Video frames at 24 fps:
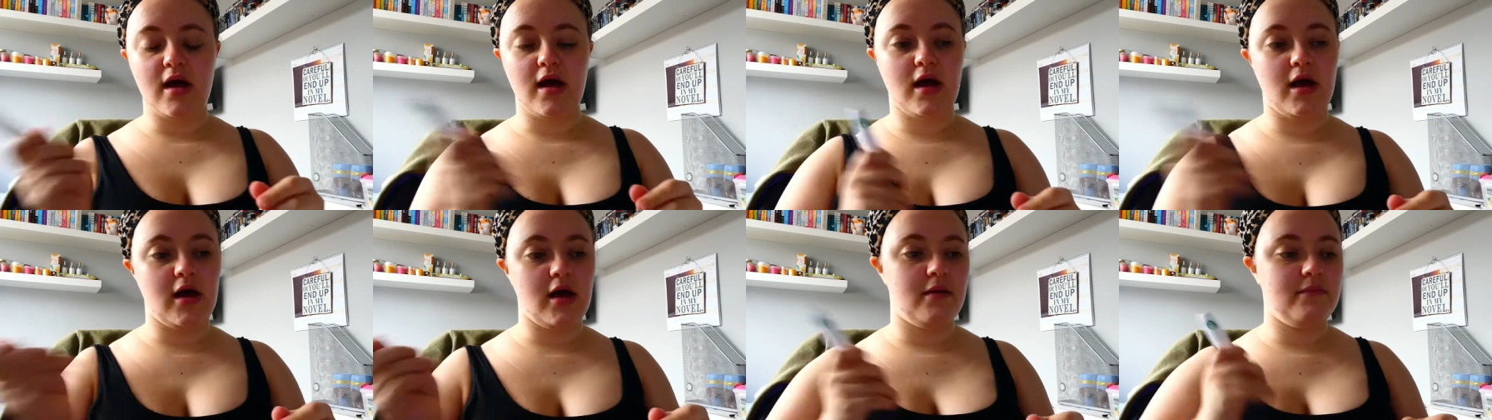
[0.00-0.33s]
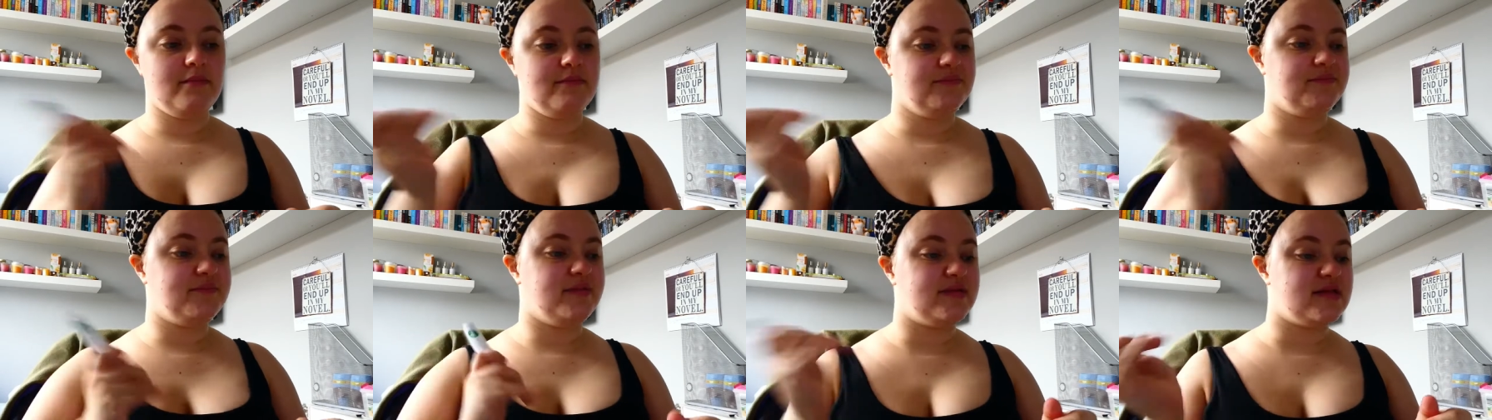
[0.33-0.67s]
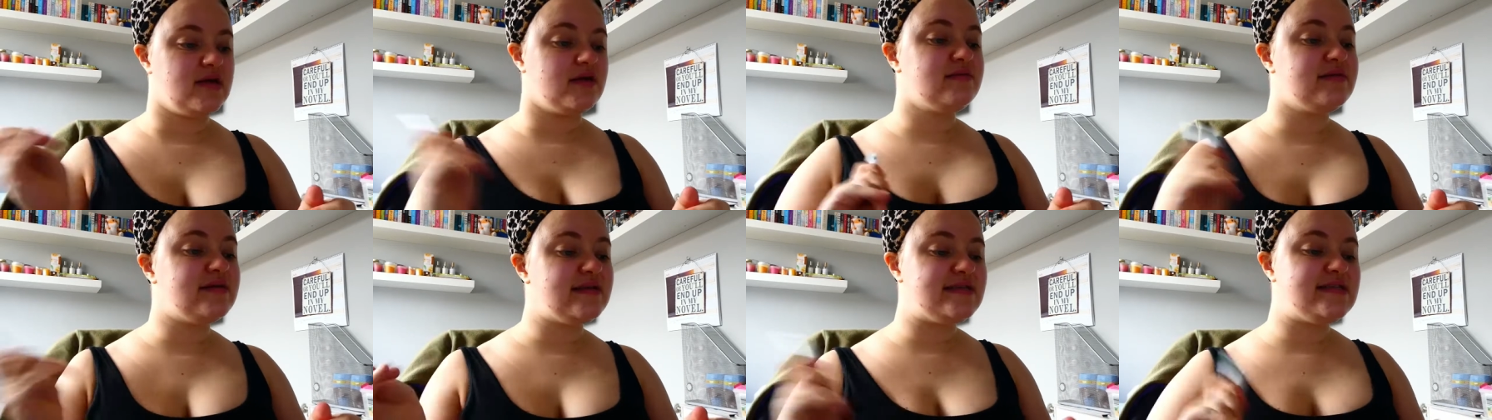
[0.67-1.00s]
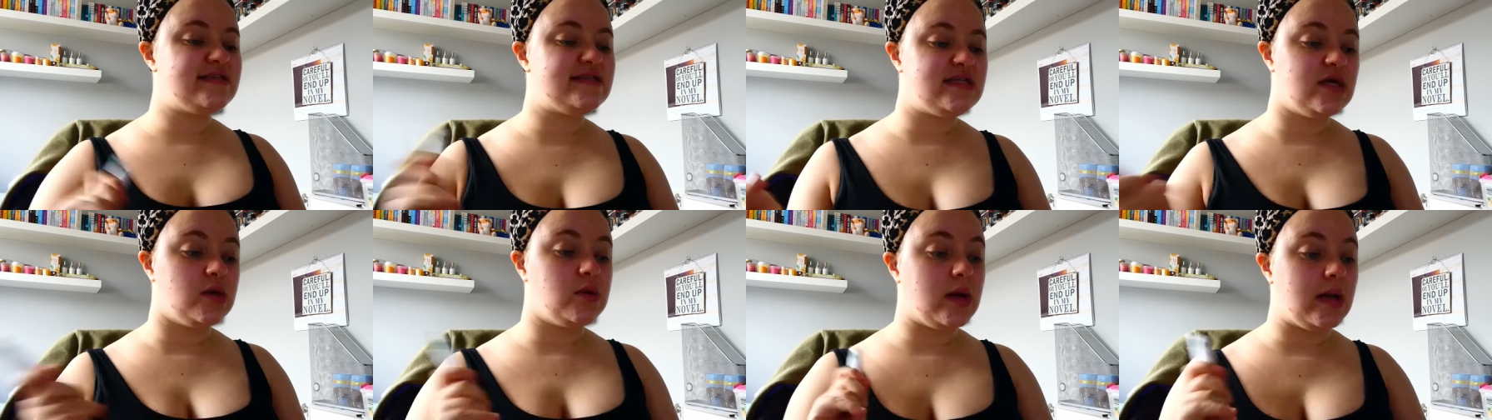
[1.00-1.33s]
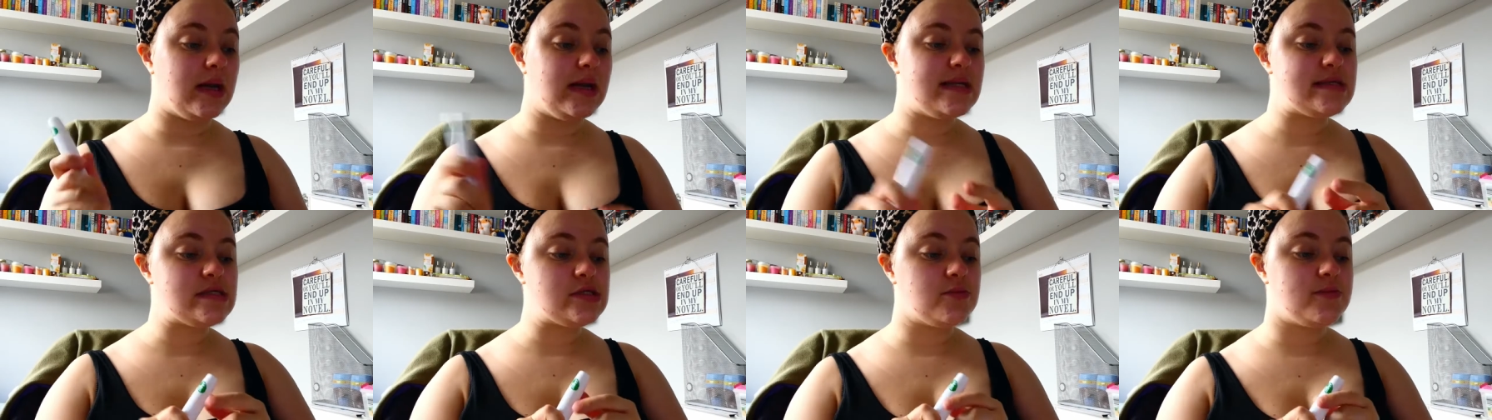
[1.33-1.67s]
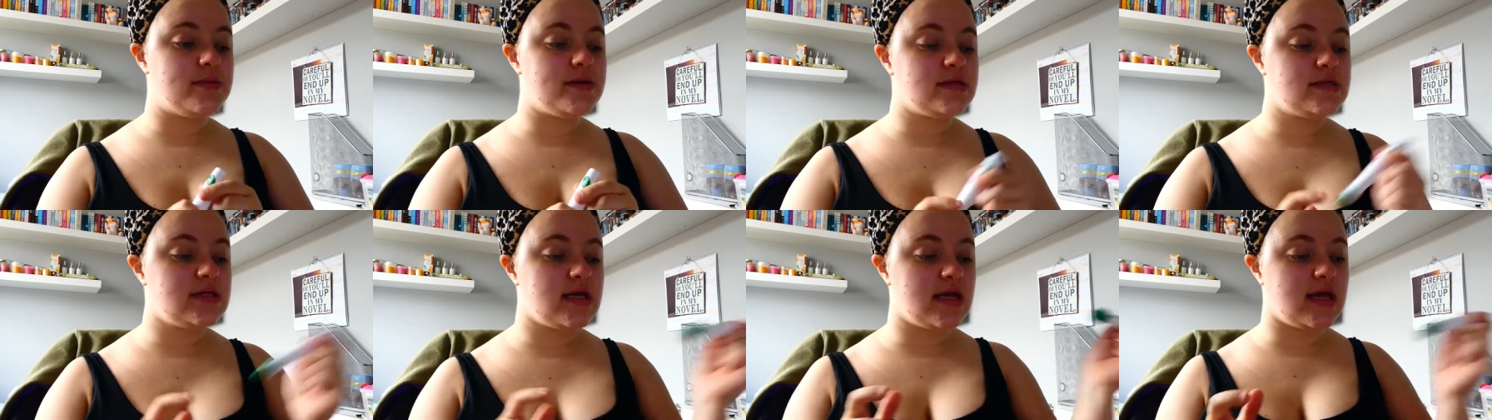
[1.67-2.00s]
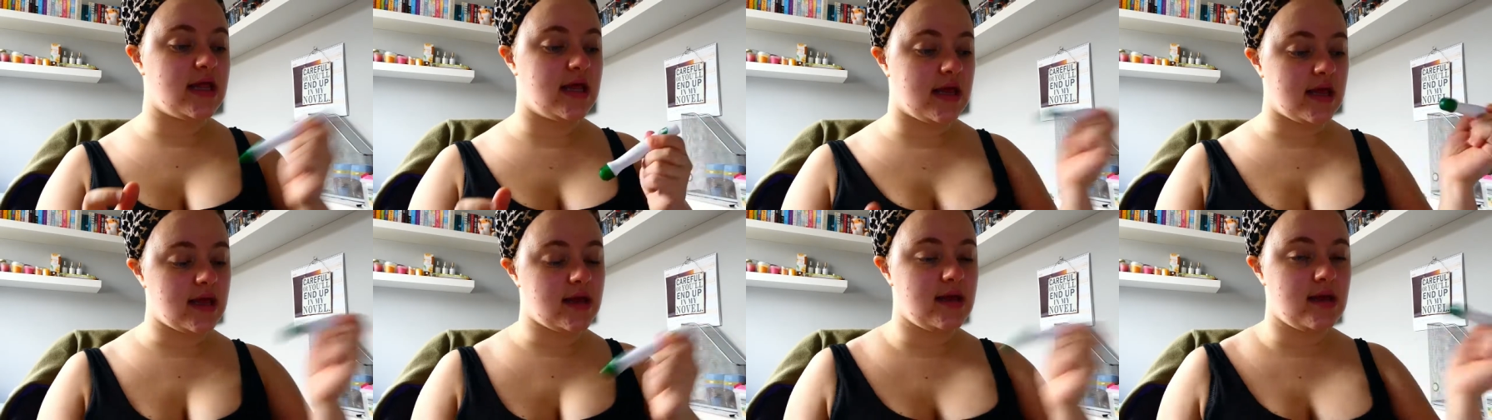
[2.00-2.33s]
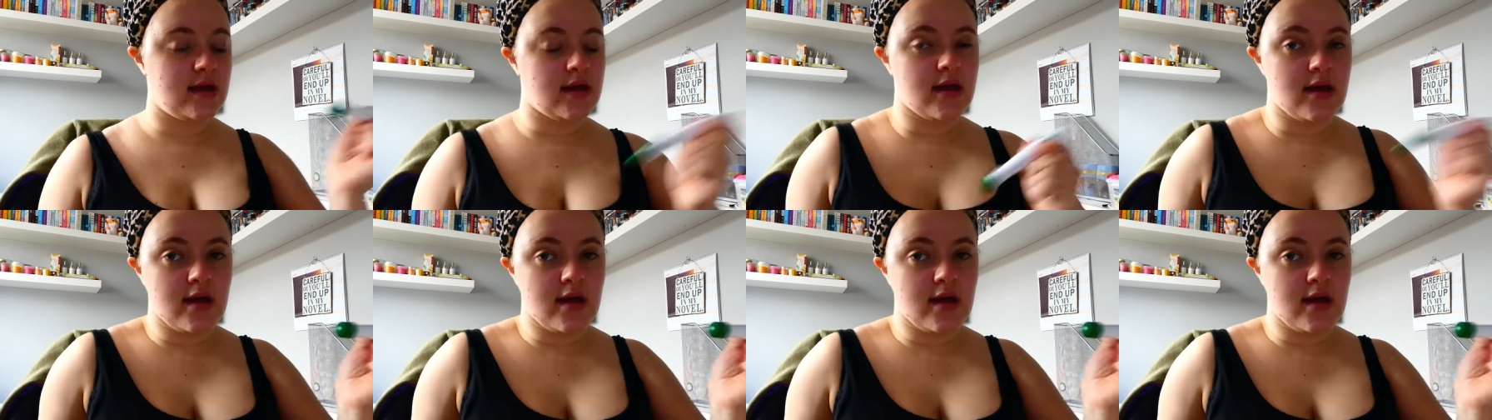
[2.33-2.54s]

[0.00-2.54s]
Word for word: um, but there is still a little bit in it.